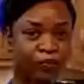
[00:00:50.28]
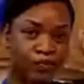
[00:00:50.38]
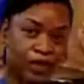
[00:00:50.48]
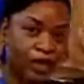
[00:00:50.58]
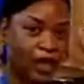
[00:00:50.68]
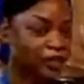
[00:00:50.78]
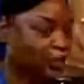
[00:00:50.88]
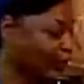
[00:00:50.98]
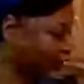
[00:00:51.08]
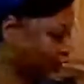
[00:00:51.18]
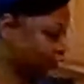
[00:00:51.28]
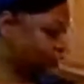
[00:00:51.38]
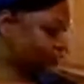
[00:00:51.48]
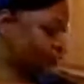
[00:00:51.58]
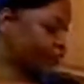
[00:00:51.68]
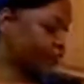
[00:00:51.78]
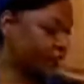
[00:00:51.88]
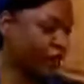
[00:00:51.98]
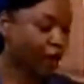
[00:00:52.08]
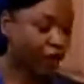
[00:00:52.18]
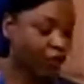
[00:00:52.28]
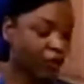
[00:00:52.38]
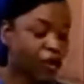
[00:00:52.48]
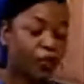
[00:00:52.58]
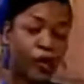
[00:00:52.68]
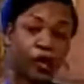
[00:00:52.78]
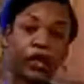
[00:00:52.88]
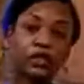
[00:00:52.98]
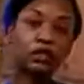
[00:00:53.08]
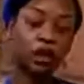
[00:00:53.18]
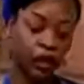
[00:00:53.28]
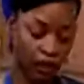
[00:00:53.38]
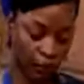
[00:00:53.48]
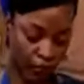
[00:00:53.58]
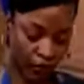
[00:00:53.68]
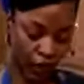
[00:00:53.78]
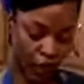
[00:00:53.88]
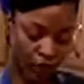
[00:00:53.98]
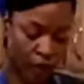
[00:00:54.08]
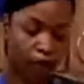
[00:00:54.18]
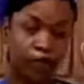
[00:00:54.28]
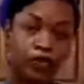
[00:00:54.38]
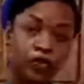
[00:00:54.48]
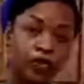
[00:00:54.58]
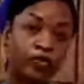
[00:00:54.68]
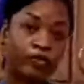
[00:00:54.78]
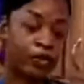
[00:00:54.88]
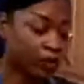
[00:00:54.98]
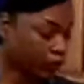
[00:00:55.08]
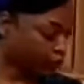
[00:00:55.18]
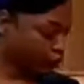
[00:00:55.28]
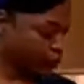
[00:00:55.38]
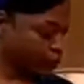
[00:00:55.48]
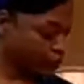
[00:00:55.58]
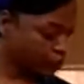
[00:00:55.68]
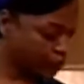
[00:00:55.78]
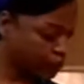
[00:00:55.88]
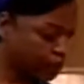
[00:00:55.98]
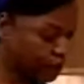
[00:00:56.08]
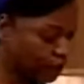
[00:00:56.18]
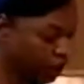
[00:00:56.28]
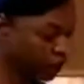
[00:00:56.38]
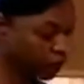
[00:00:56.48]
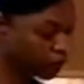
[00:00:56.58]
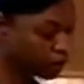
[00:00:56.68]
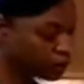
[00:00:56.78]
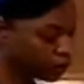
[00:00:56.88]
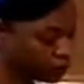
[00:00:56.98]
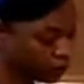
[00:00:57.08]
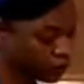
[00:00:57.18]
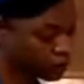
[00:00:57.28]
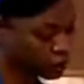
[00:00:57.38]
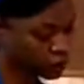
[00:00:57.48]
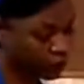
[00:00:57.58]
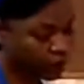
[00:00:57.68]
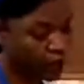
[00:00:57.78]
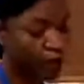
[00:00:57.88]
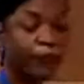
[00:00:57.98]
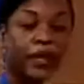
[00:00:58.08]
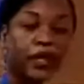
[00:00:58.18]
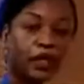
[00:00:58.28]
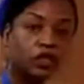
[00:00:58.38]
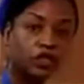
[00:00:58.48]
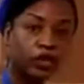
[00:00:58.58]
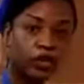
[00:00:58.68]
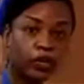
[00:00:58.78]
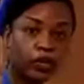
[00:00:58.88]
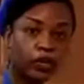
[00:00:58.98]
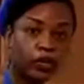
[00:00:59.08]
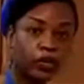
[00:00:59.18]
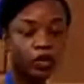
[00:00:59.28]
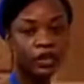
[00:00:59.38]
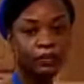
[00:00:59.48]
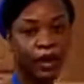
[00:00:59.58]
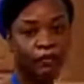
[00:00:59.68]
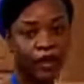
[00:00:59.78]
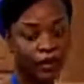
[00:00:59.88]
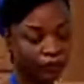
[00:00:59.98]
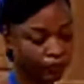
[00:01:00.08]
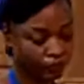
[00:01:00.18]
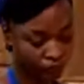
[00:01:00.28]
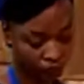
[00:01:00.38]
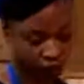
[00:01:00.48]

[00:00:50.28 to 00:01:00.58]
not too early to start planning that out. We're going to get started with our stew first. And so it's a Senegalese sweet potato peanut stew, also known as mafe.